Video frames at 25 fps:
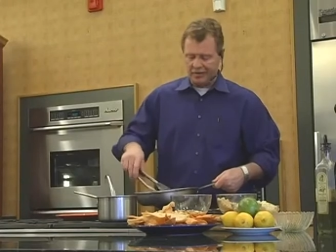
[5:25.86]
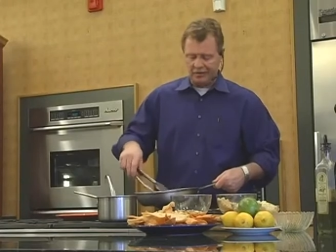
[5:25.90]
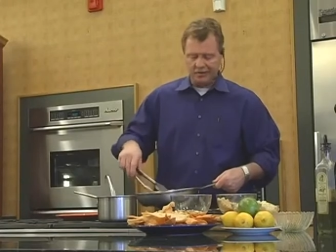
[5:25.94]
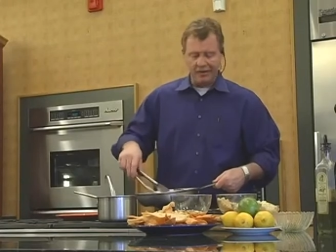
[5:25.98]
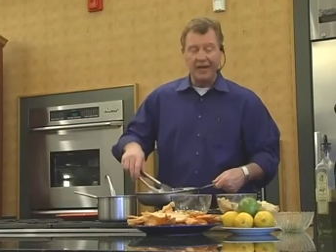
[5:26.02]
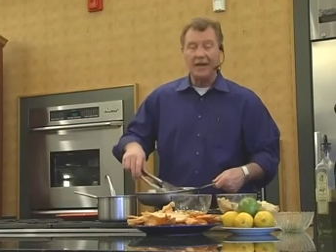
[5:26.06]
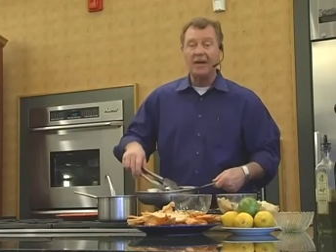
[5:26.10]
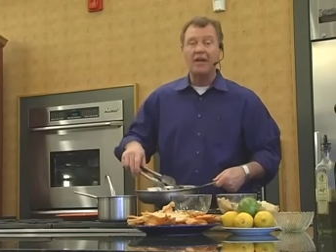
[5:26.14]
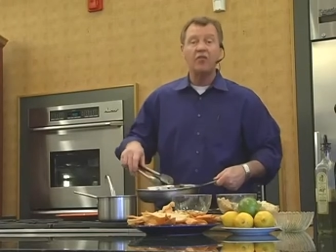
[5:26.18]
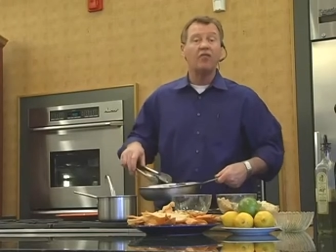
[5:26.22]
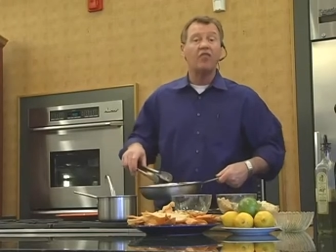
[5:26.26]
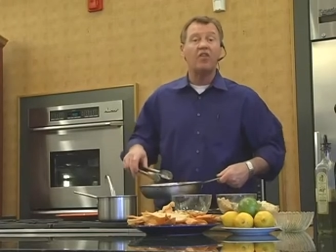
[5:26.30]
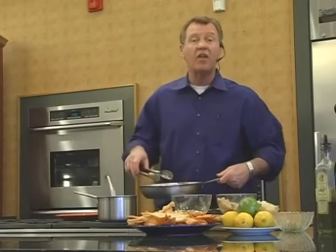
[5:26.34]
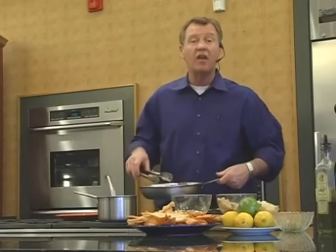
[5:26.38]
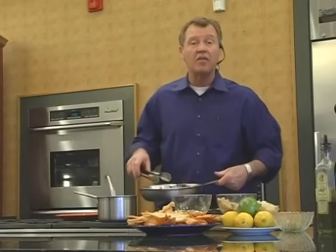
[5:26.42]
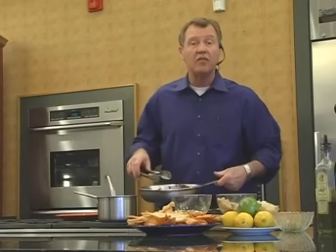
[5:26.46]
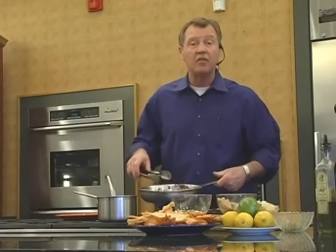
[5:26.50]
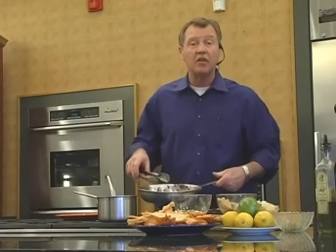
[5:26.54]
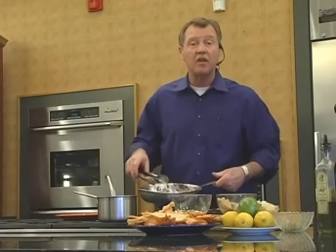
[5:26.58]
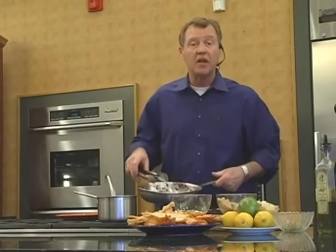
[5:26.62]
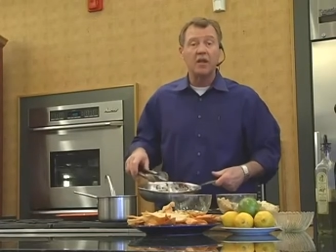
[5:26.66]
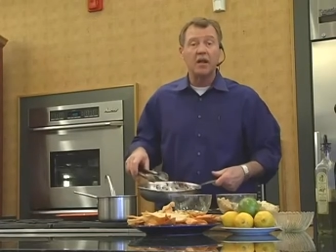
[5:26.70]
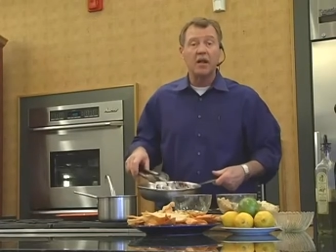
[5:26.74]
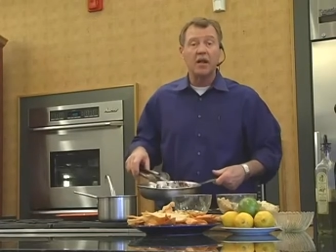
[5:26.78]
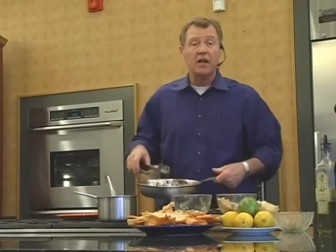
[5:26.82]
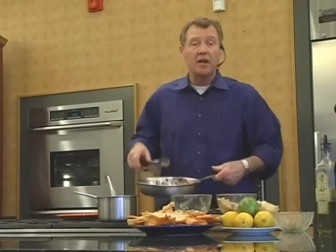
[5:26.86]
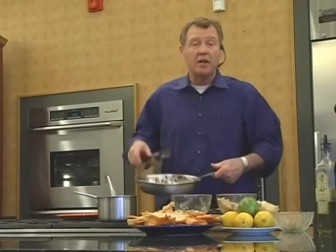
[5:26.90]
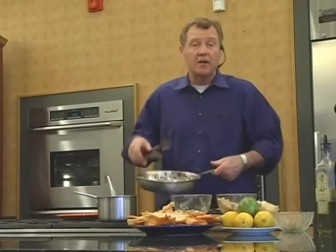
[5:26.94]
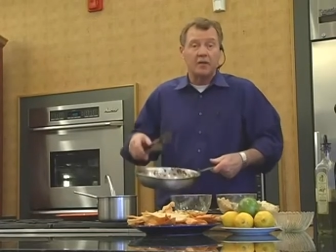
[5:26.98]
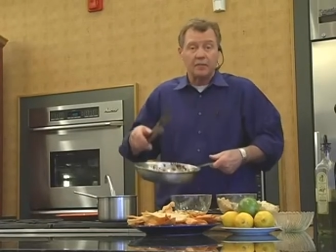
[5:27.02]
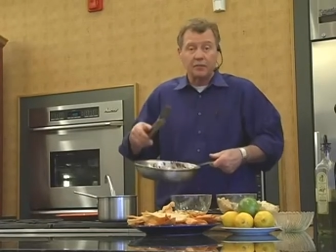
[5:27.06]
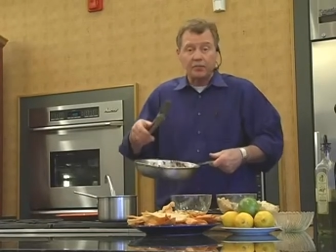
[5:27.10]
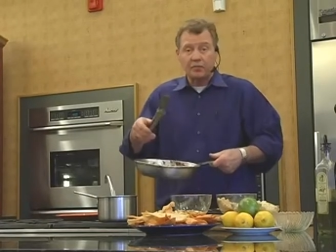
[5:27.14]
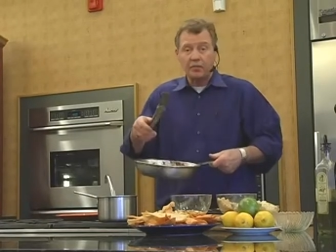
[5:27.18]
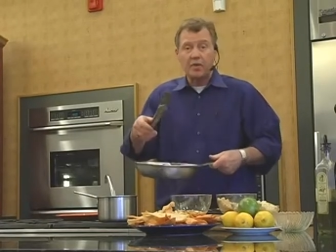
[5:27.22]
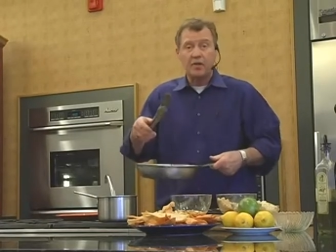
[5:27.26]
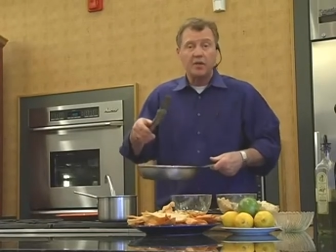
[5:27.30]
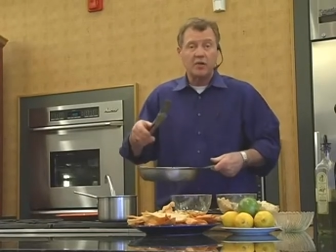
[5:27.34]
any flavor you like.
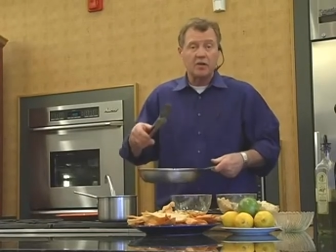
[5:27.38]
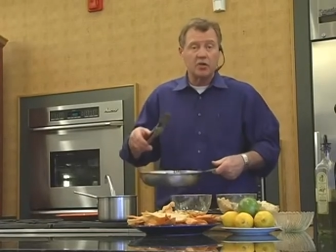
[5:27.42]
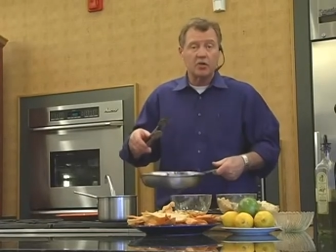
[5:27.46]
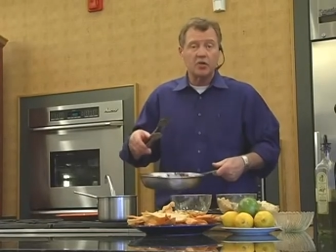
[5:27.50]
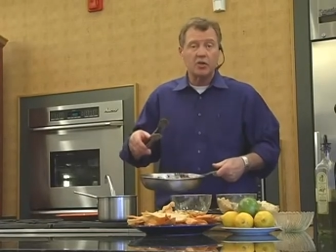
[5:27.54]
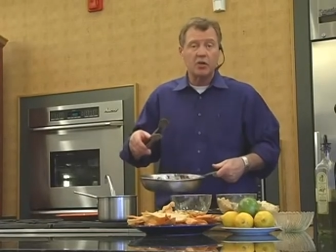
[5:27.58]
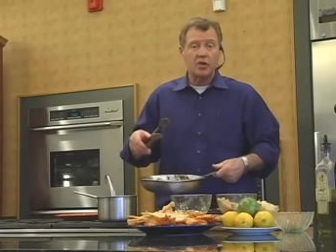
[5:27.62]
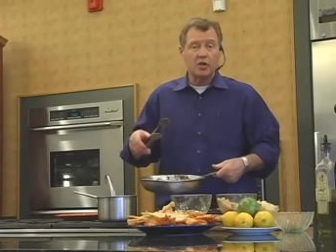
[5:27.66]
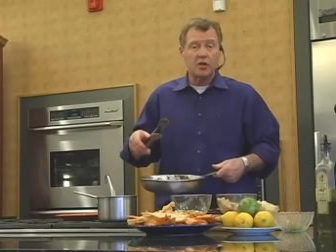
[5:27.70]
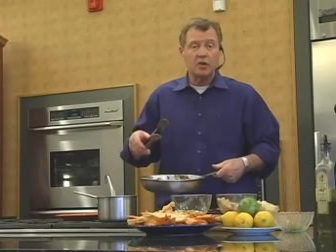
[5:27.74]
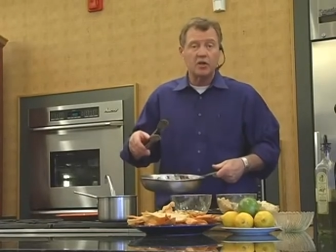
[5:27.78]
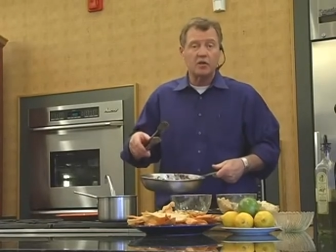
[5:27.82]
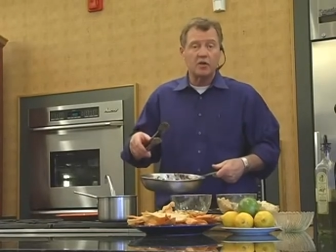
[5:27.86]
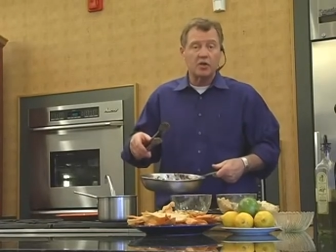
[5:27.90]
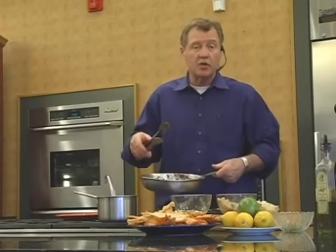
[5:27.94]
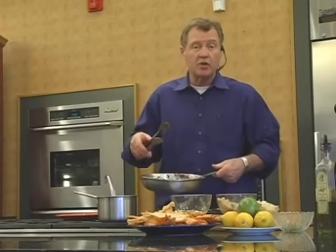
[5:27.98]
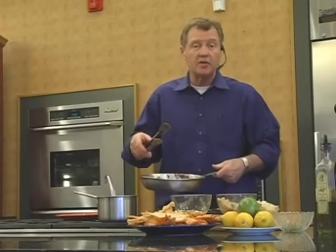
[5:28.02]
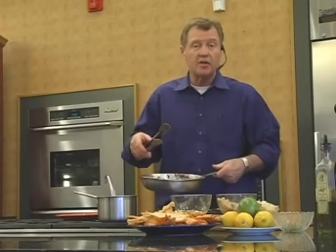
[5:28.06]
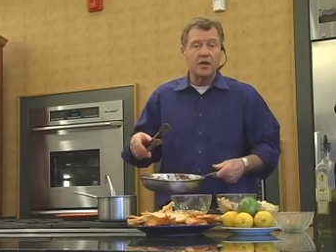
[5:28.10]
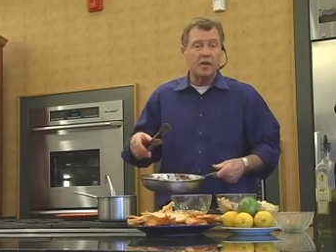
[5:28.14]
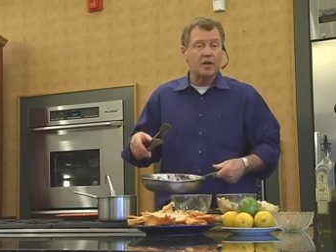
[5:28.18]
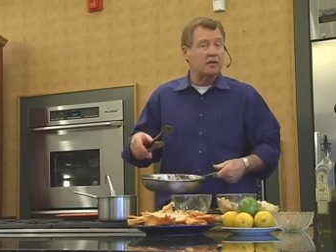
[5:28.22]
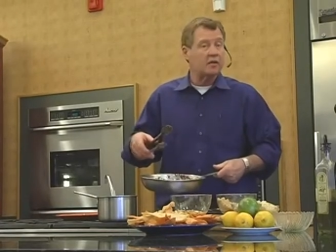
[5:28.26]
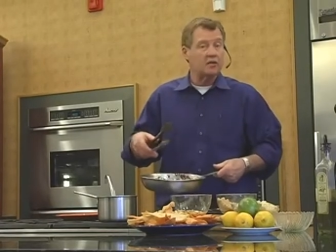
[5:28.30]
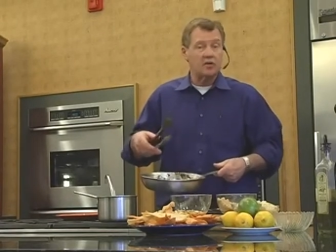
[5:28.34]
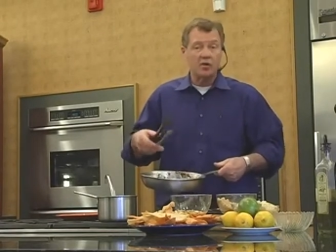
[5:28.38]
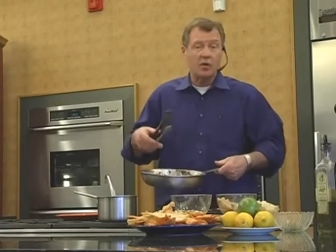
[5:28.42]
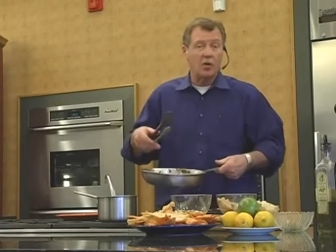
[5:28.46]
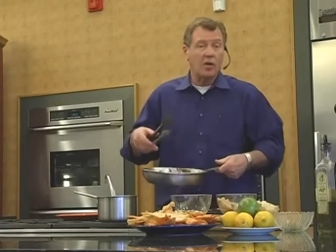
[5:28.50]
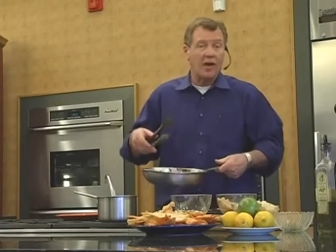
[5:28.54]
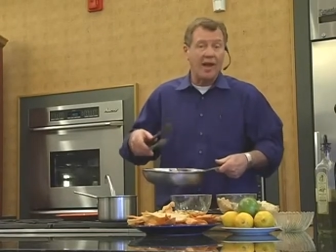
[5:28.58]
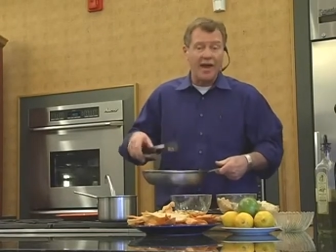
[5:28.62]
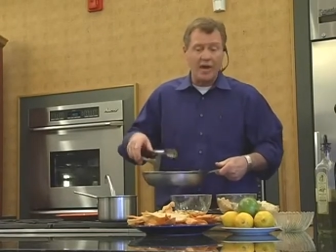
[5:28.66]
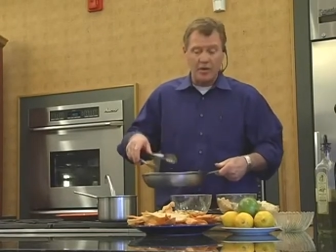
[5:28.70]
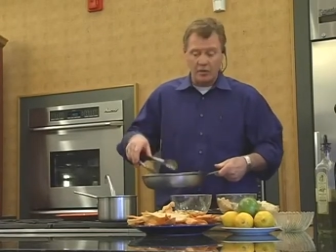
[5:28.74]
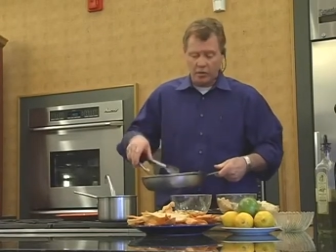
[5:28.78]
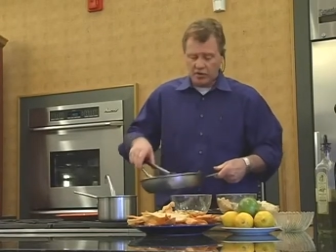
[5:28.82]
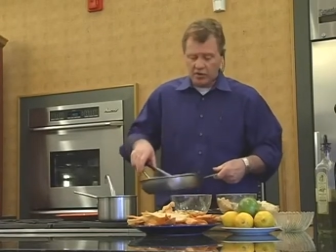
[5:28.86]
It's your dinner. So
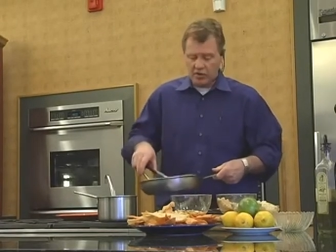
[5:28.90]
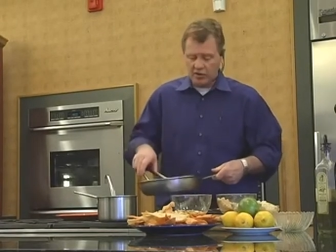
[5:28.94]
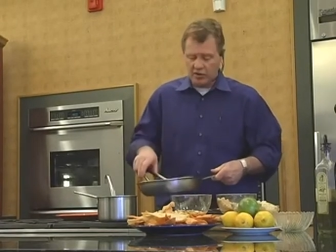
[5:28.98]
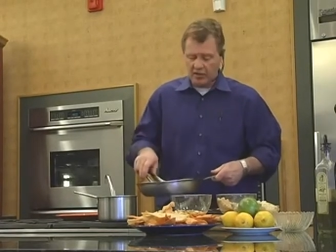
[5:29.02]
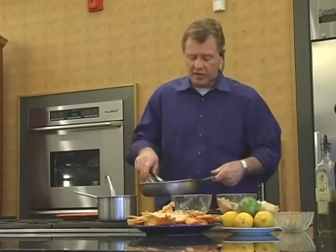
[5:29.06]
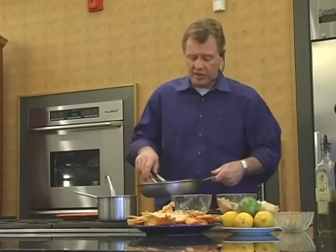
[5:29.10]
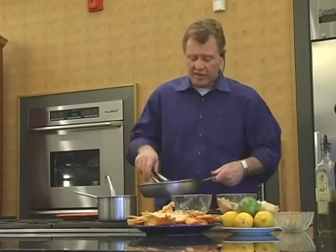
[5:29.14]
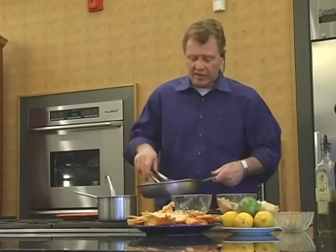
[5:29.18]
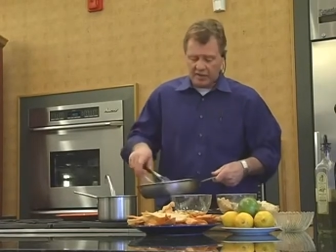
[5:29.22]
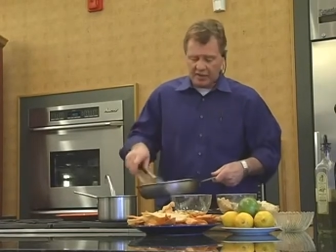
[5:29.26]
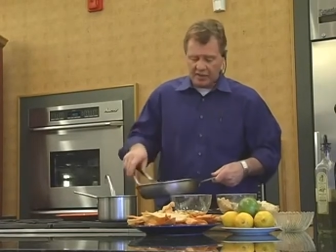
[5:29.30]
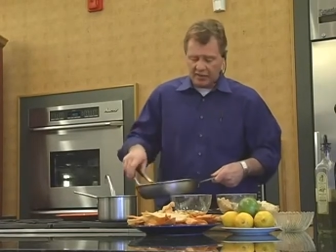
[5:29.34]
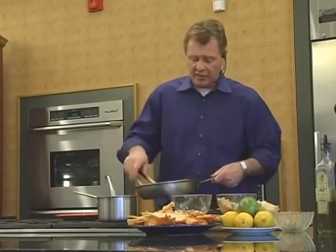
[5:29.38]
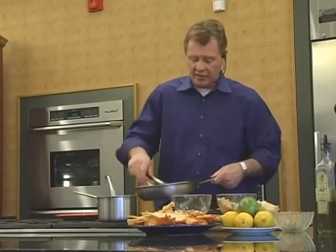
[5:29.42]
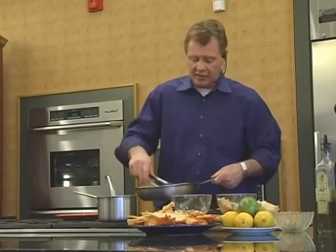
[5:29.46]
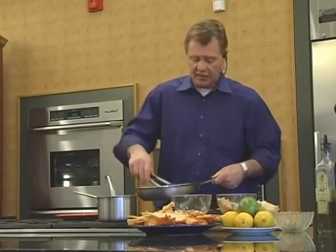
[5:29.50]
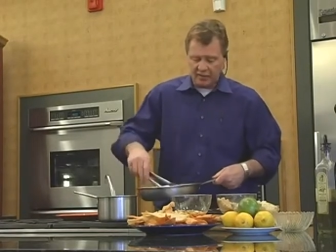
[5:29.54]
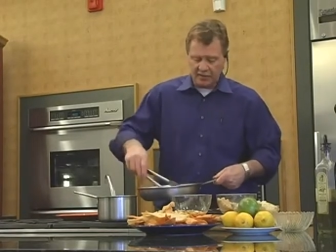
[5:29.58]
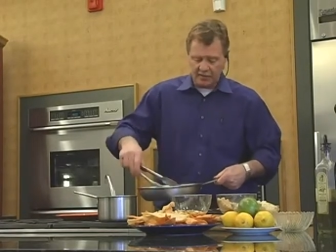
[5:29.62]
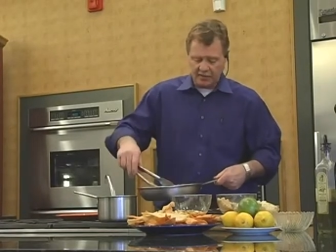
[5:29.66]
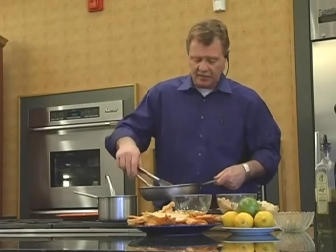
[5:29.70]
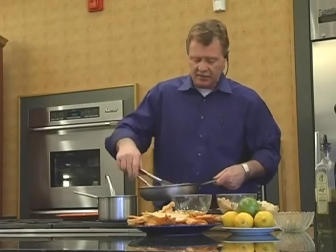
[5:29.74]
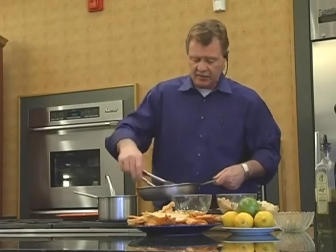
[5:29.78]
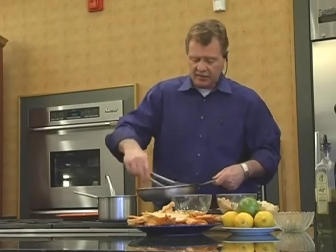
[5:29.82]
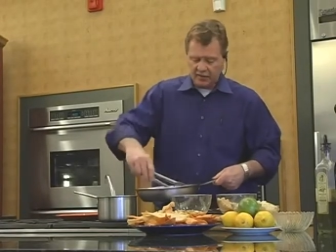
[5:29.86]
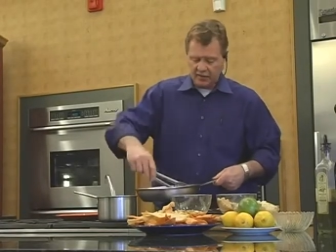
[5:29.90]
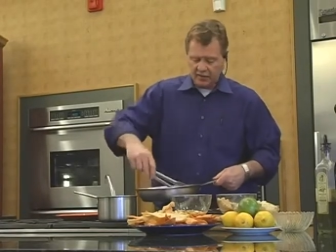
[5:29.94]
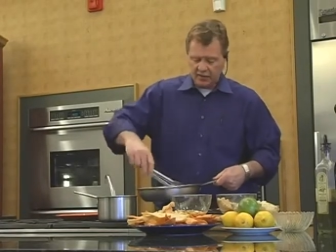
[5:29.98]
add what you like on there.